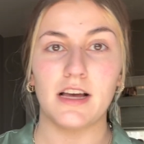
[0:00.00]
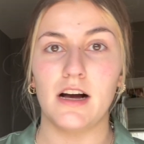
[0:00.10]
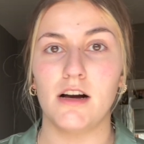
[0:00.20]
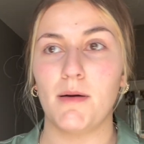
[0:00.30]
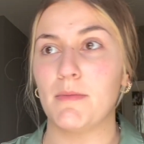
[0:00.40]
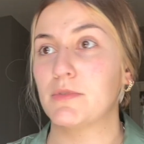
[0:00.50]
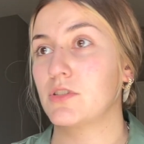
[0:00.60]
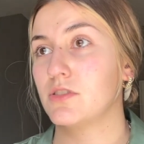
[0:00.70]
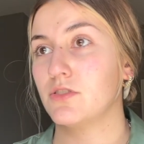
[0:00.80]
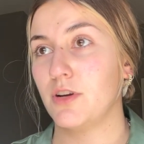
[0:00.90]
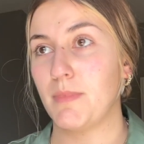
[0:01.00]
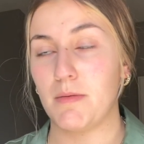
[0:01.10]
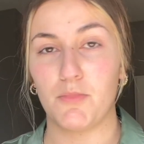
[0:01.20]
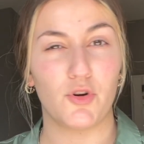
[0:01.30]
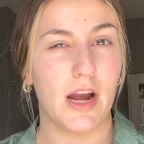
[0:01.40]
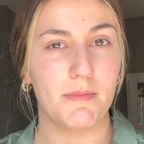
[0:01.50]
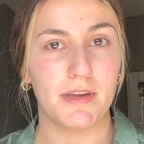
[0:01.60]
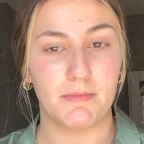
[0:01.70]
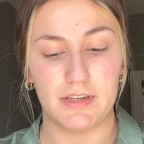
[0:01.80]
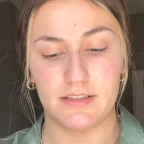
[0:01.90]
I'm just gonna start by
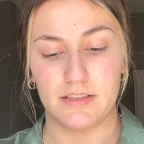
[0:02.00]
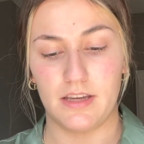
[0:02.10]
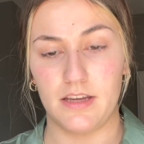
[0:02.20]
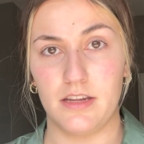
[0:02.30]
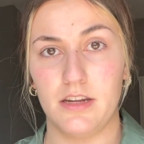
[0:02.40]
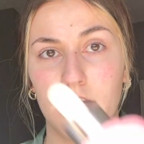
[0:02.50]
priming my skin